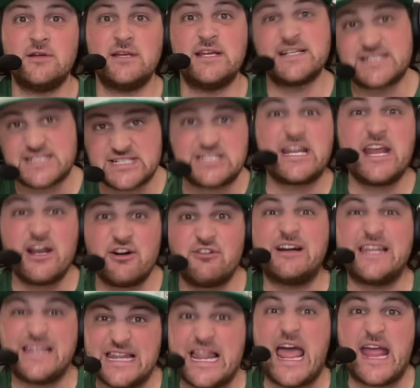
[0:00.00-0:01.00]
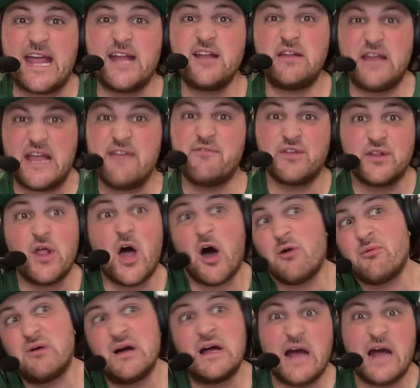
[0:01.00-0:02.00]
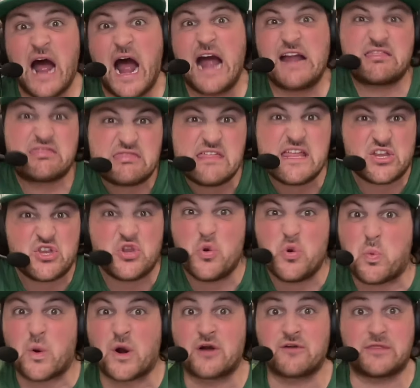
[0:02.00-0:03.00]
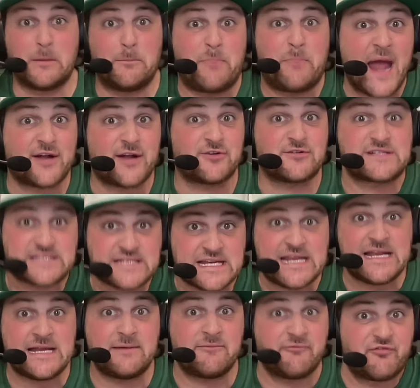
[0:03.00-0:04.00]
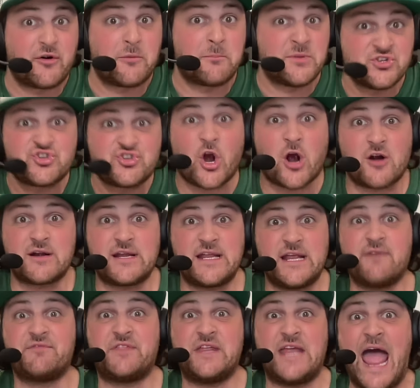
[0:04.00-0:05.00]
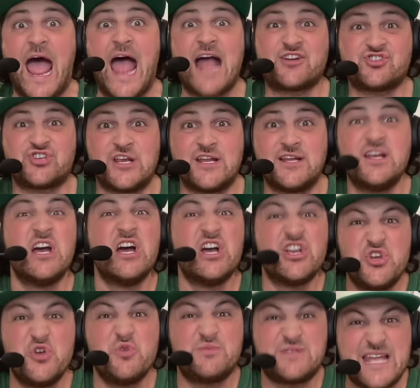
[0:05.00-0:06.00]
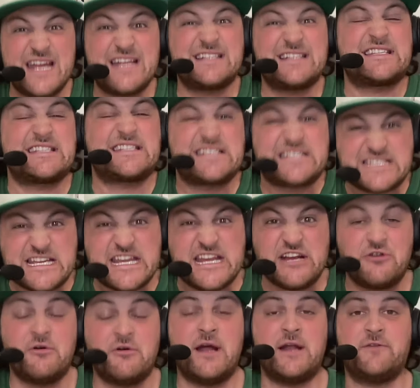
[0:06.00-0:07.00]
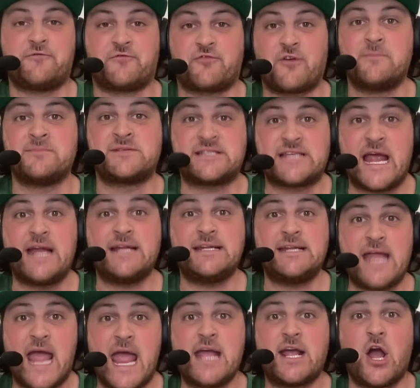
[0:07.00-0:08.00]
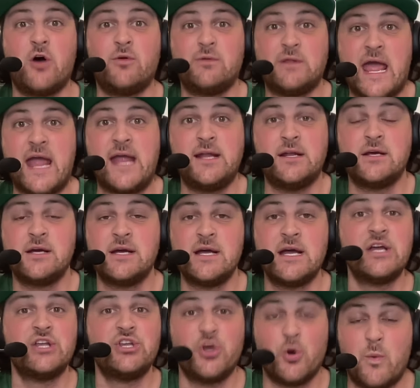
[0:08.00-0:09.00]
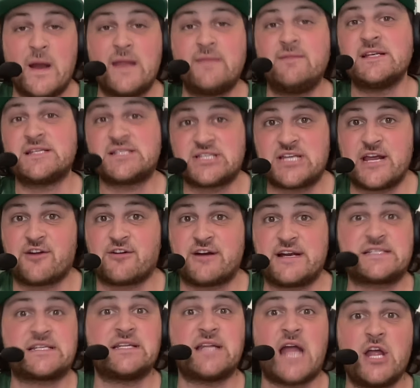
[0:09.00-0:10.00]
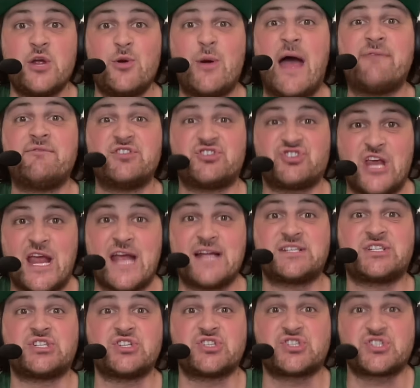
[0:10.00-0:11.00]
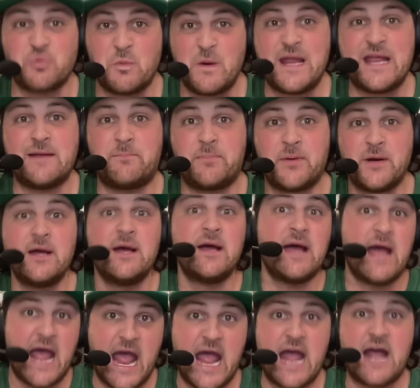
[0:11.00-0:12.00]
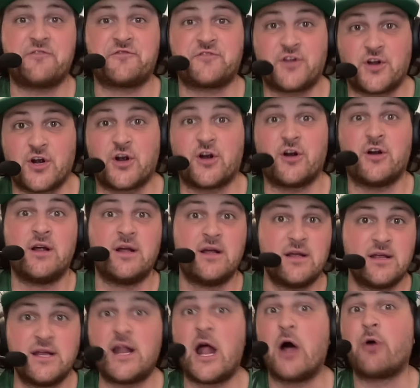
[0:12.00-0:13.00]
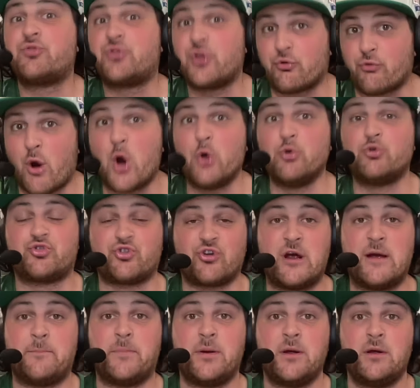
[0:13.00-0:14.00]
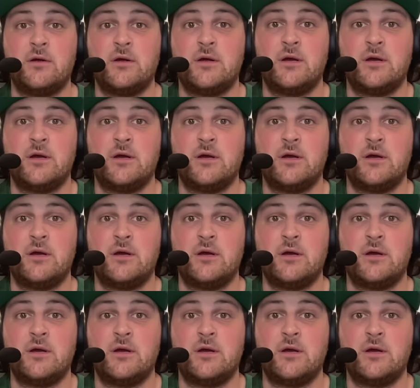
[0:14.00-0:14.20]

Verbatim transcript: you steal it late, even though I think you were the better team for majority of the action. You did steal it from San Diego late. You win the series, and now you have a chance to sweep after, you know, the road trip.